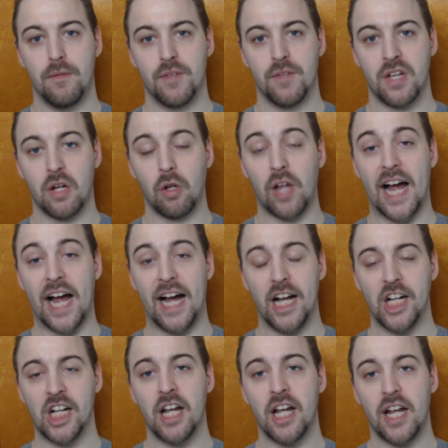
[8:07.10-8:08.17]
Clash,
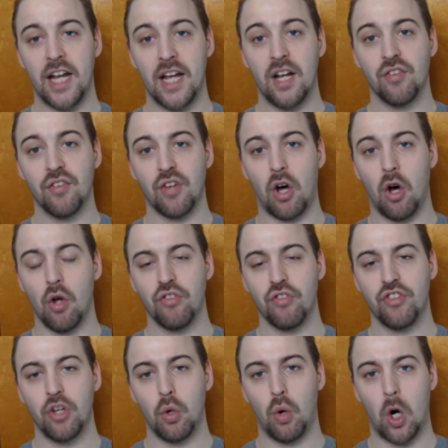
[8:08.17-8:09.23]
it is
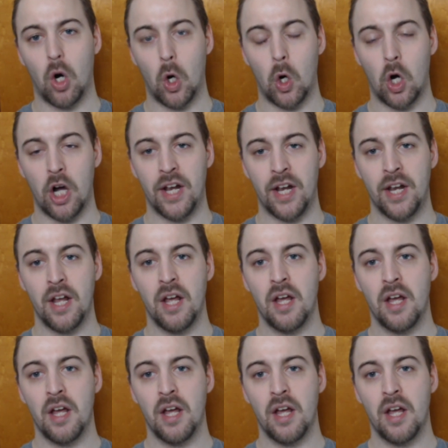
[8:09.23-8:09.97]
also on